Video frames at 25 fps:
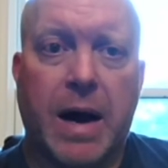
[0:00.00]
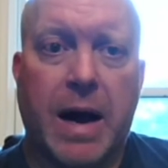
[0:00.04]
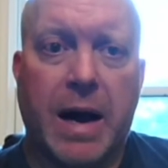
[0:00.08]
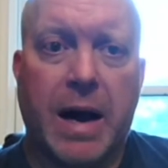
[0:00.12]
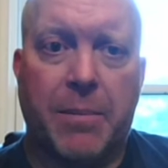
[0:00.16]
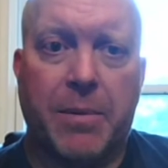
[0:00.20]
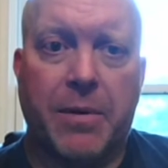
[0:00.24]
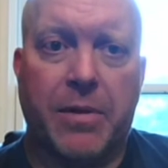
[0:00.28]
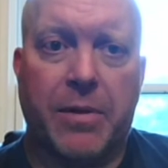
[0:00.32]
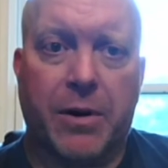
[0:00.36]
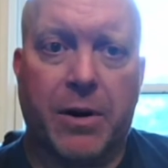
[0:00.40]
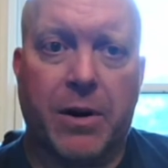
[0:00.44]

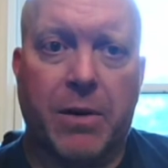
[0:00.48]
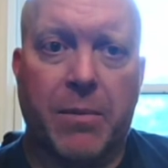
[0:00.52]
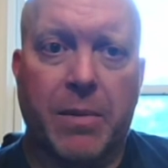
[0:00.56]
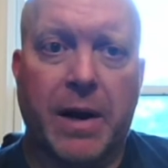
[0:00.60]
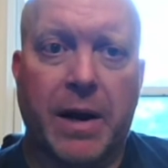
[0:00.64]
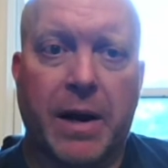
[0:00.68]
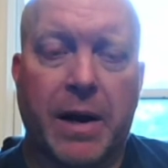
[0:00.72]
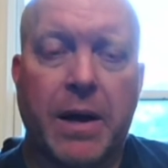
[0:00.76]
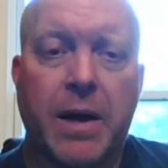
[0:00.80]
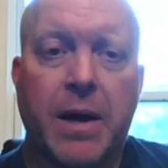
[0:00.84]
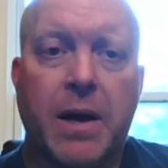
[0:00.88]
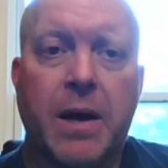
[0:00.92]
And until you
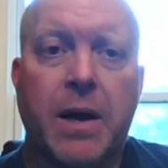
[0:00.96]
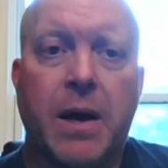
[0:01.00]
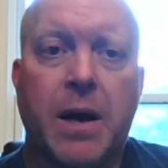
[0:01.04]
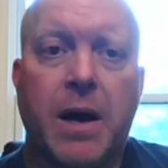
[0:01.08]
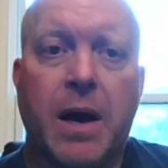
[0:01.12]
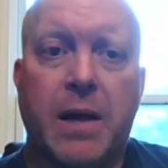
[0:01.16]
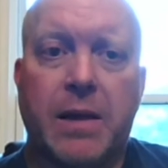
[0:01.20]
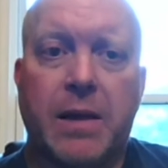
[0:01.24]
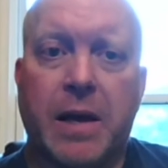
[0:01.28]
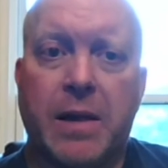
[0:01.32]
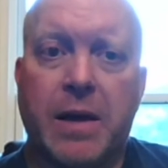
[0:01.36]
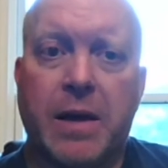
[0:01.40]
started
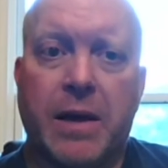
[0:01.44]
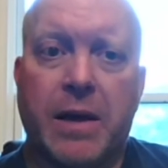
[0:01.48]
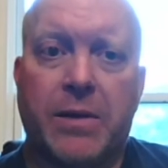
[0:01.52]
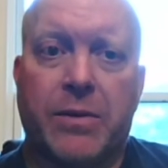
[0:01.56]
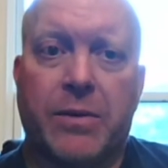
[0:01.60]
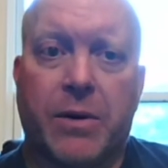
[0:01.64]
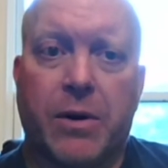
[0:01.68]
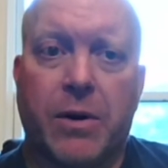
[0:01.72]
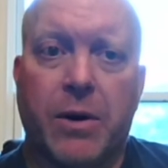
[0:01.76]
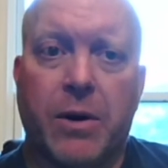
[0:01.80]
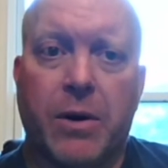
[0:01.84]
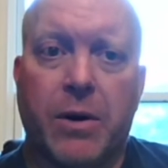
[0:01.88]
getting
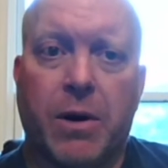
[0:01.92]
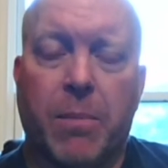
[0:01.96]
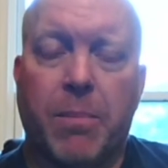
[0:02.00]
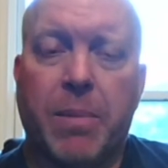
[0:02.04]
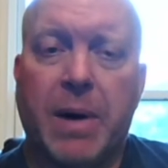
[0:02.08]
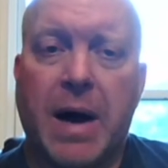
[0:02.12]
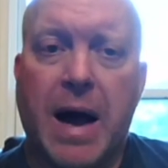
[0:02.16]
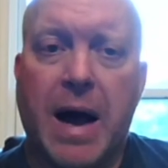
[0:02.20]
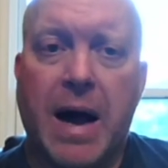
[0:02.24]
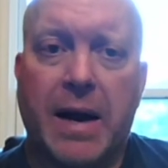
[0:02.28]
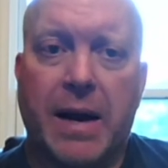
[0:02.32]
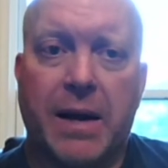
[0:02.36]

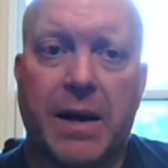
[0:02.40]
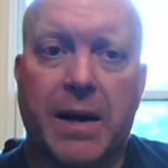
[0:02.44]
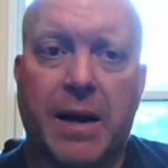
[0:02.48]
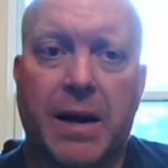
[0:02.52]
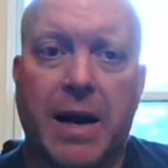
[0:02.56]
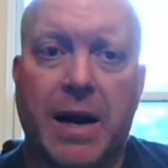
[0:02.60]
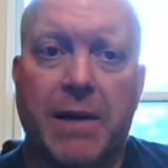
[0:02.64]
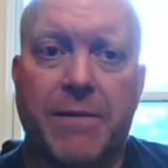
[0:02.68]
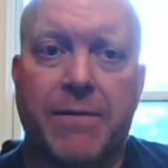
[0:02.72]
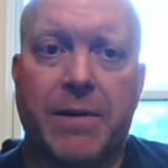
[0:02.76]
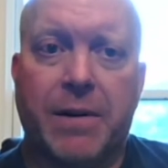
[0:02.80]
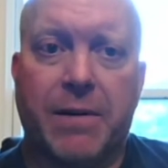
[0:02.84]
hypothermic,
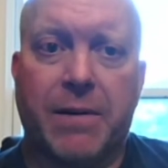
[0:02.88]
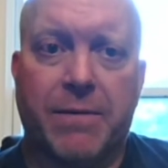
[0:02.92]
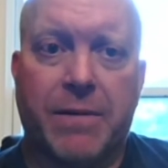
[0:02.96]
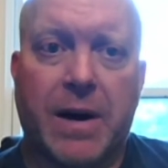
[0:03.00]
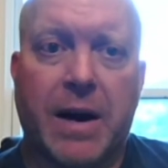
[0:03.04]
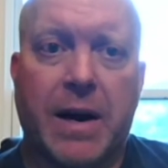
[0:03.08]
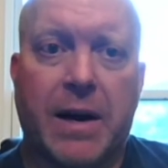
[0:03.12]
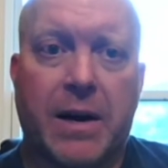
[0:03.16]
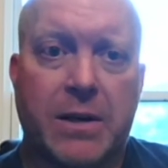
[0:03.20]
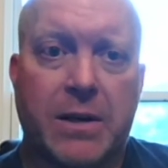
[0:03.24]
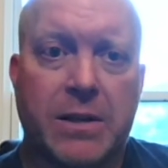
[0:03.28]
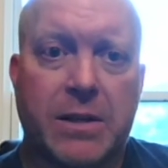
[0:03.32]
and
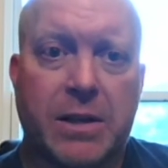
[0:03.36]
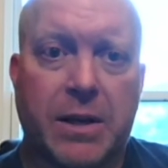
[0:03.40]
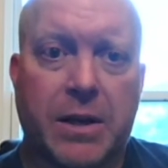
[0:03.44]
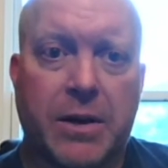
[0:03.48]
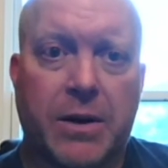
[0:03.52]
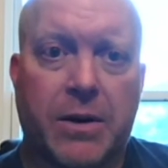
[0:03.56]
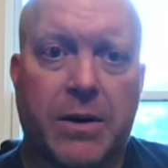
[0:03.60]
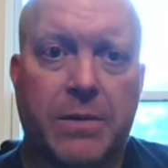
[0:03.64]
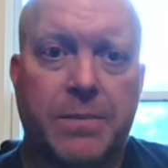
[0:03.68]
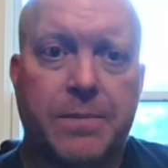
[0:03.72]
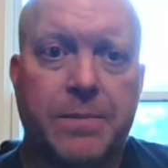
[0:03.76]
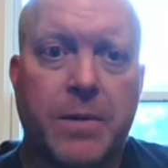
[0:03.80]
then they'd throw
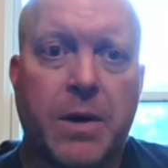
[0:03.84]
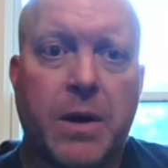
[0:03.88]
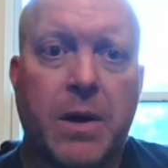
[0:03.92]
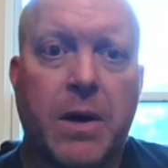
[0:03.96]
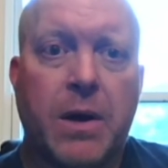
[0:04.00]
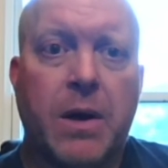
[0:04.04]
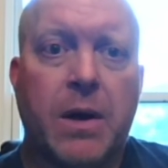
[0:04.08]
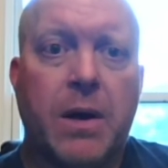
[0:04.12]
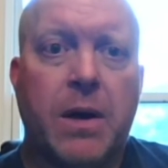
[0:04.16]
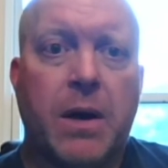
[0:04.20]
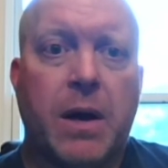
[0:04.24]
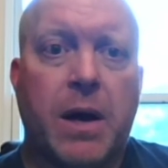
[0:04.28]
you a
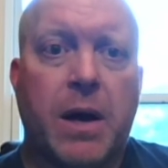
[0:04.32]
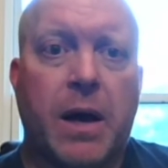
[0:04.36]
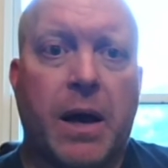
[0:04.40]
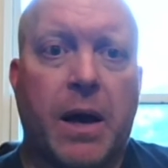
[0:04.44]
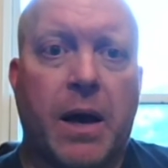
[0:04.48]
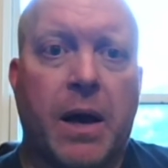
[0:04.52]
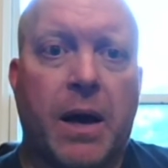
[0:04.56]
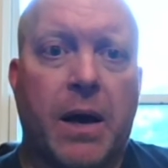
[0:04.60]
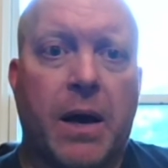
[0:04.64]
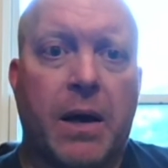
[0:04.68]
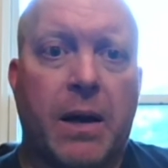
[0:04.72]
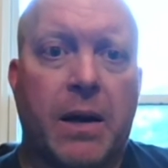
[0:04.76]
pocket knife
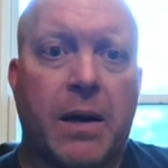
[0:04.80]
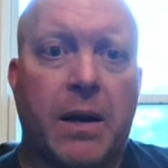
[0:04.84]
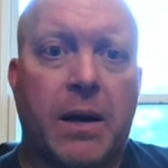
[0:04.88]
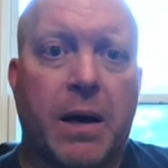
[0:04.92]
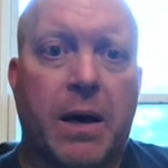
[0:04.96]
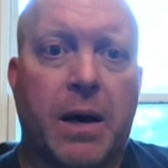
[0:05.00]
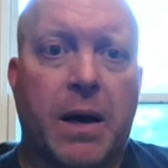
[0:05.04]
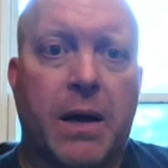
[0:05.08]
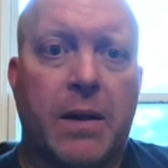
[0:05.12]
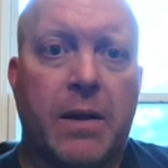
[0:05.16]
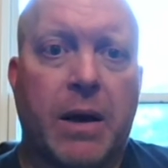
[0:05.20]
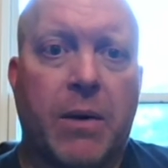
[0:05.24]
and a fire
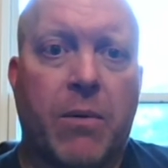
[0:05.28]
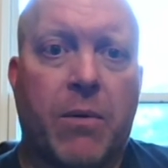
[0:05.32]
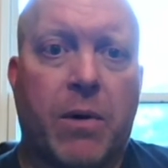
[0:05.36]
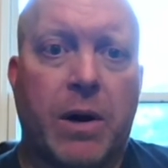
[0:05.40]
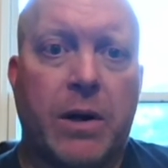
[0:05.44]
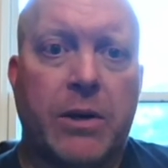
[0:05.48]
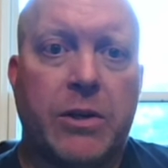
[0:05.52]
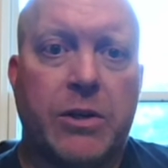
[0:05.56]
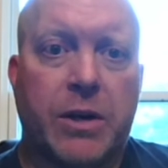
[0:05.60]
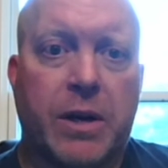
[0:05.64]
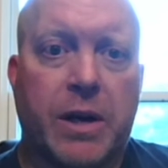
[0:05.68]
steel